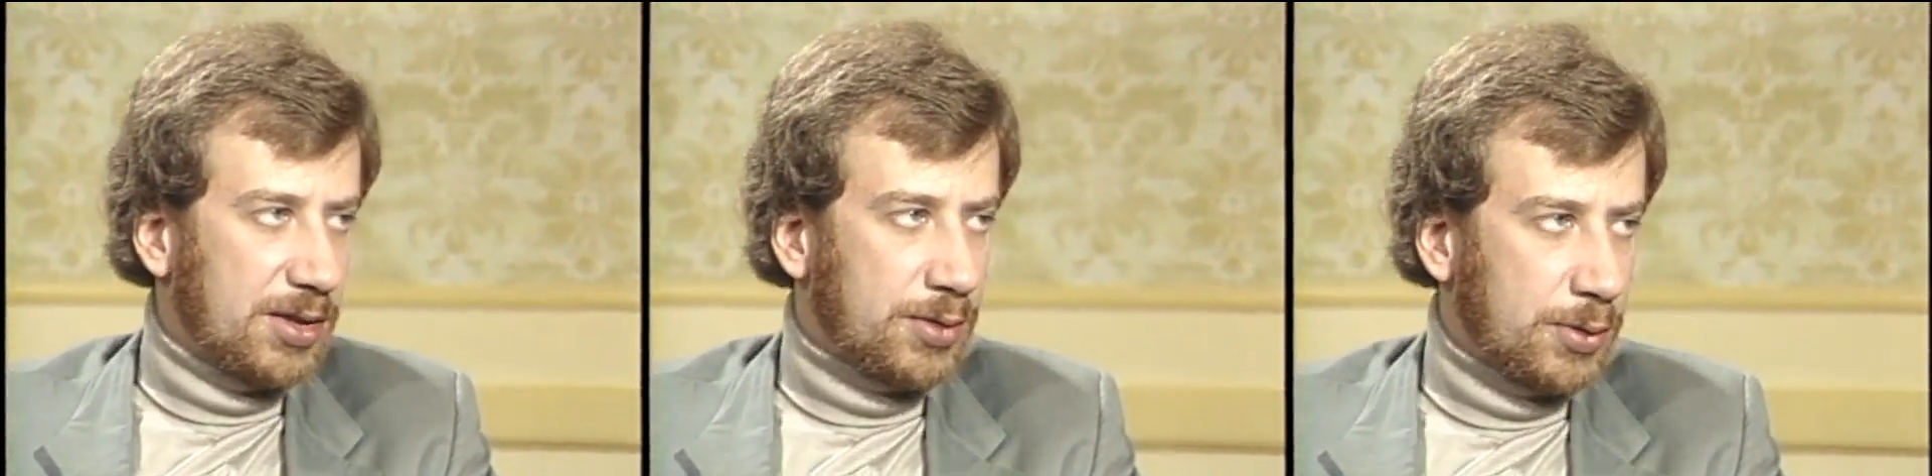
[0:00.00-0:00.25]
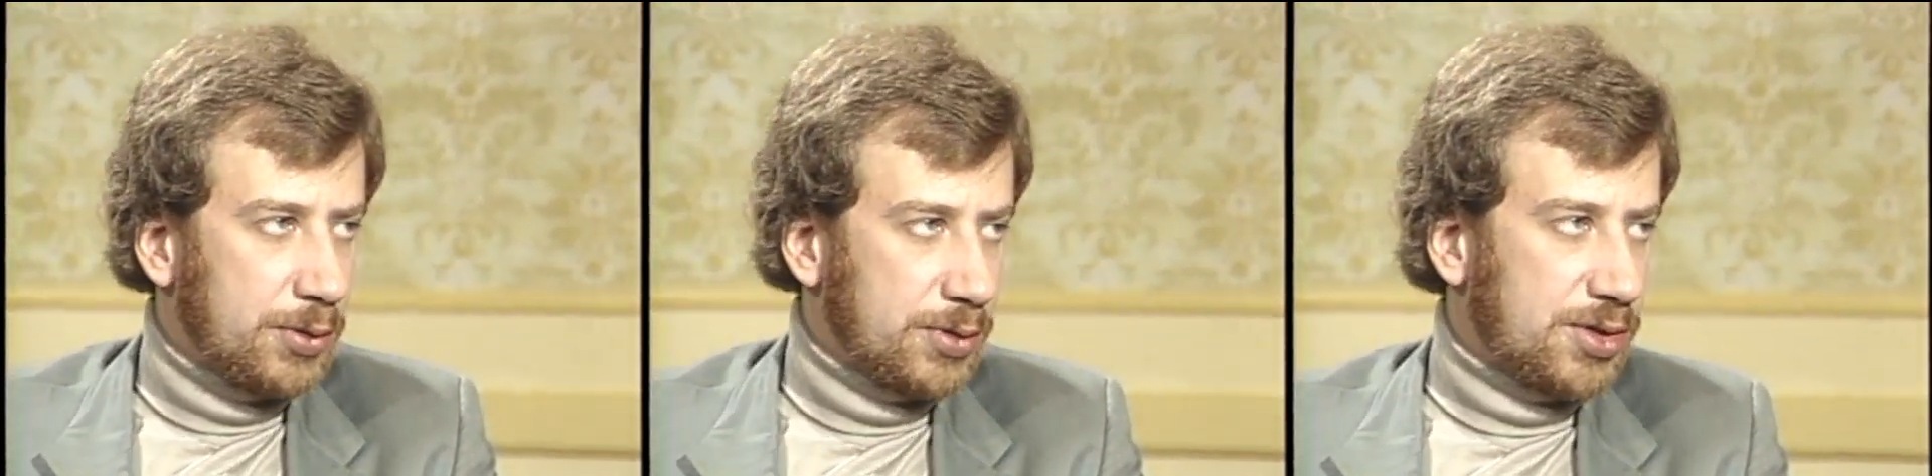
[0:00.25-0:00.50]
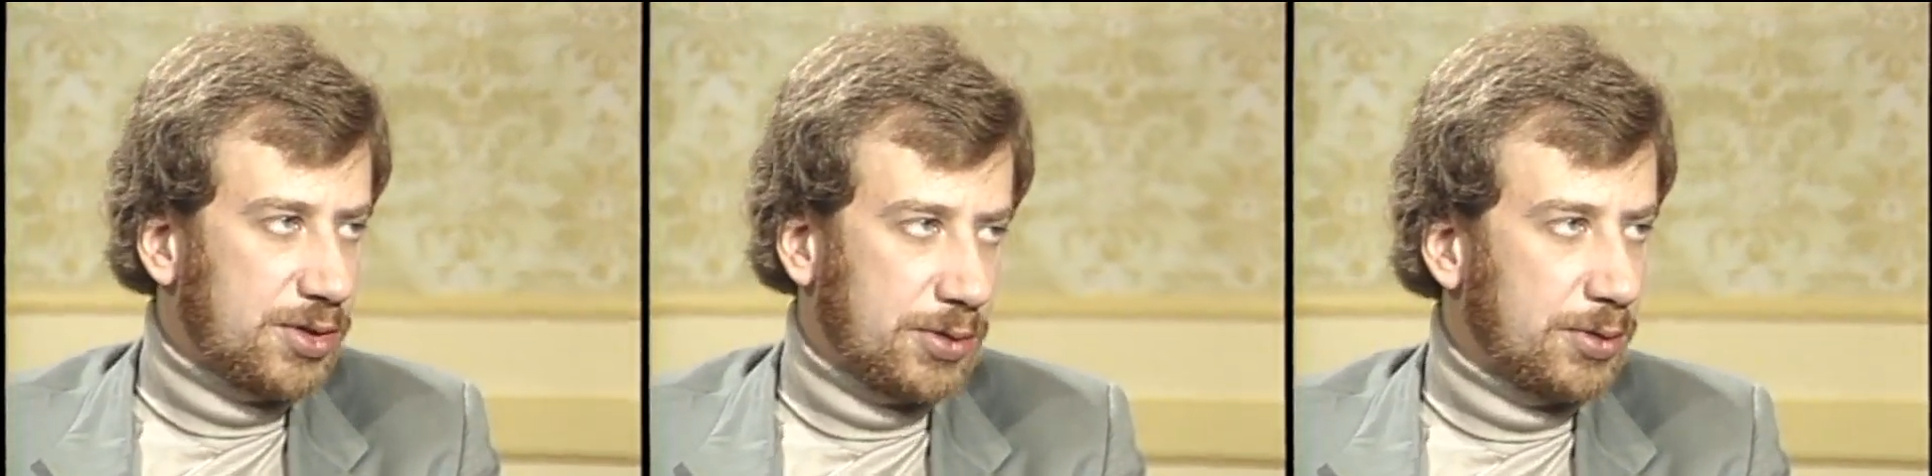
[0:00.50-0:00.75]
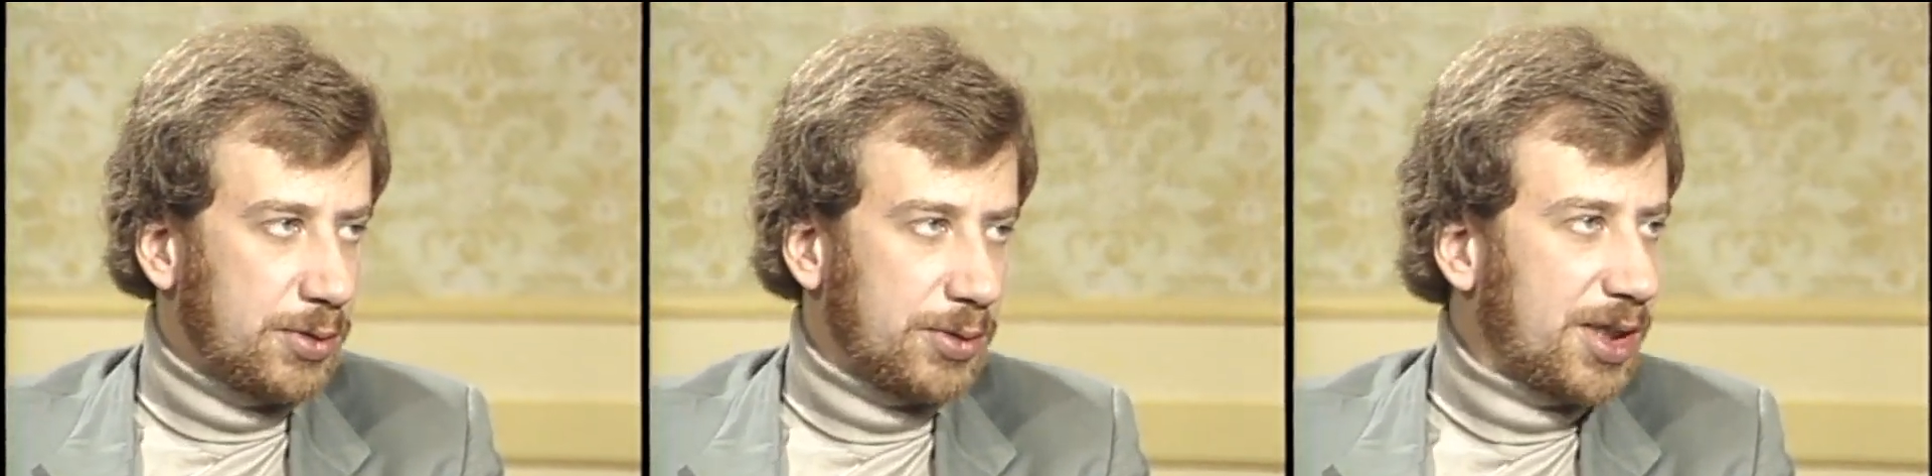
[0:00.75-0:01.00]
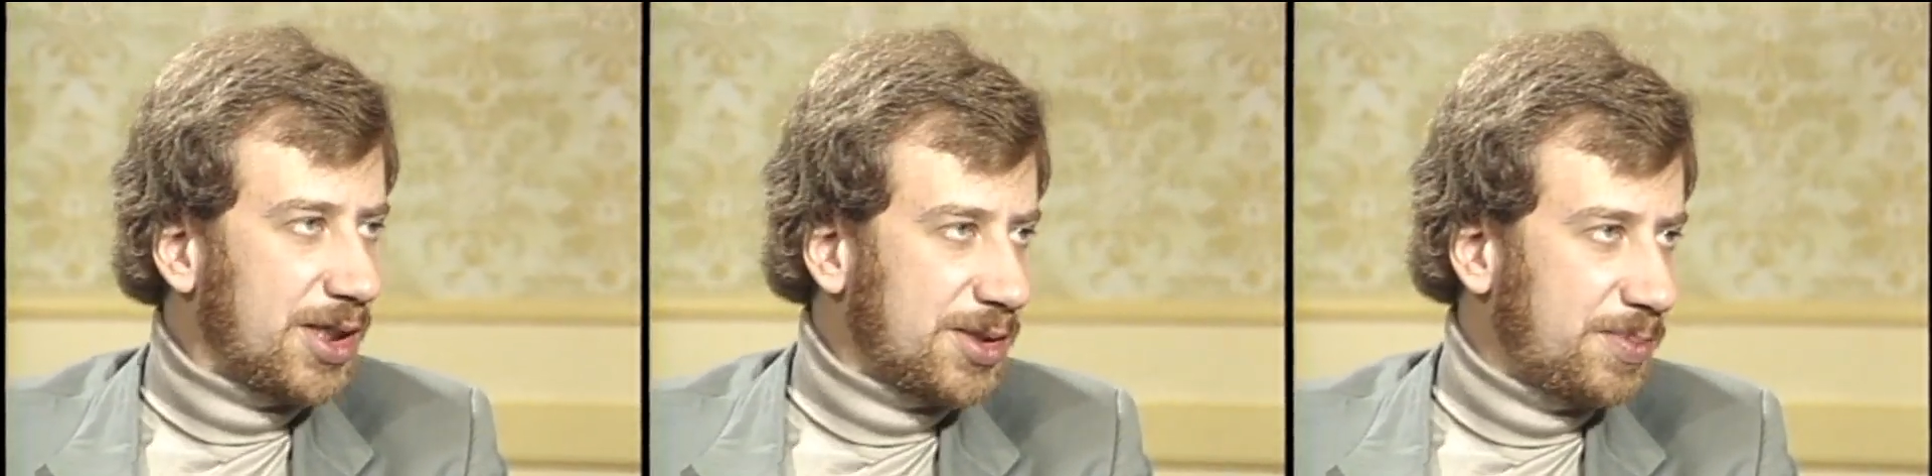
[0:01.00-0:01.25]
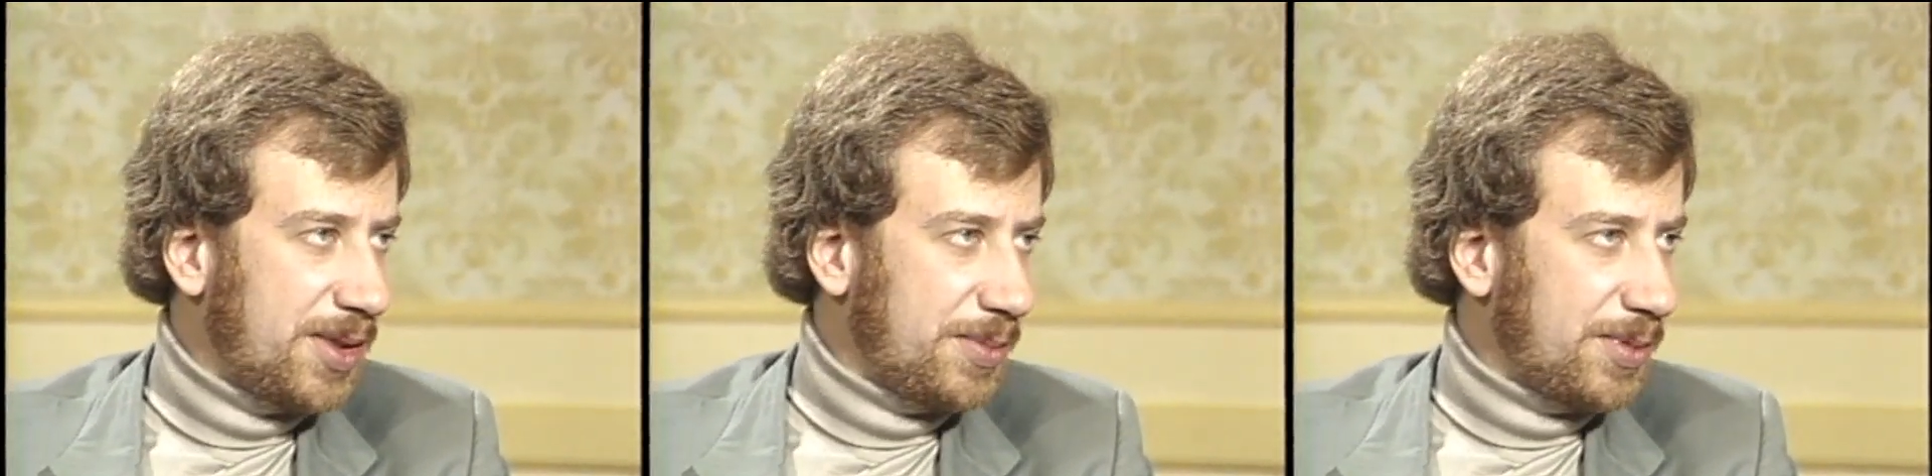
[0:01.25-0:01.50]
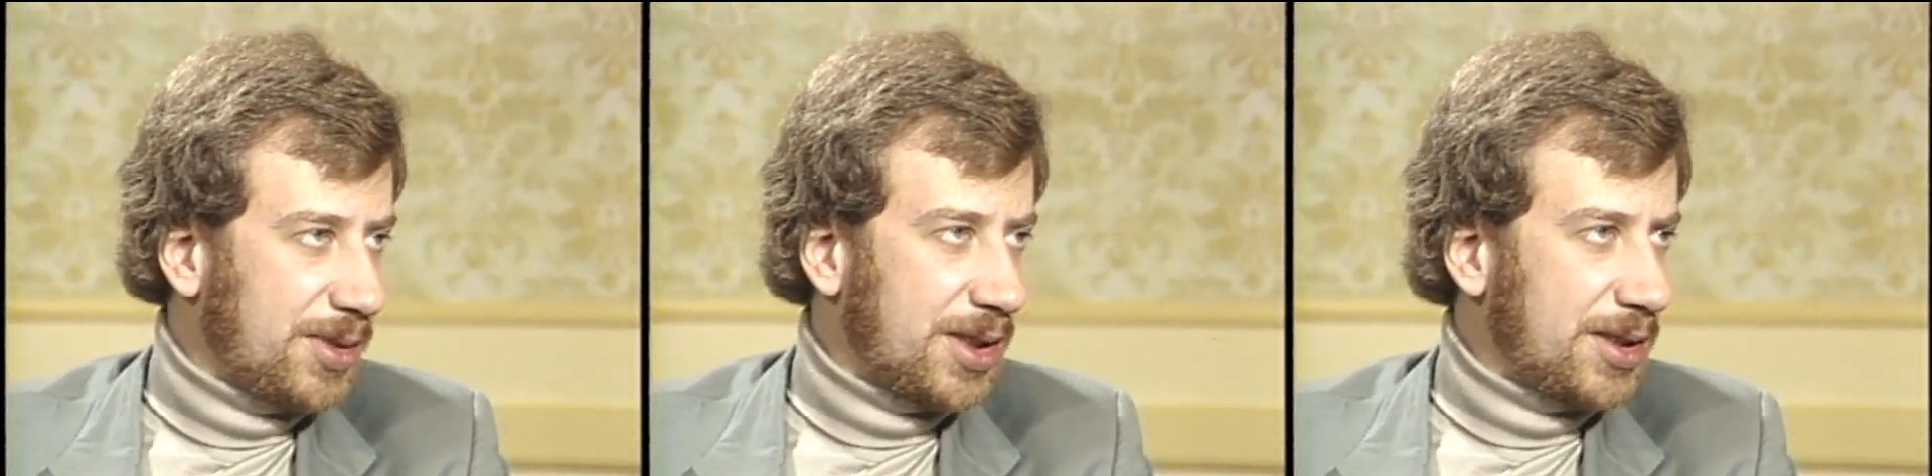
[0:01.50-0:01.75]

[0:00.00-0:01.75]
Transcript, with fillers: road shoot, who kills people,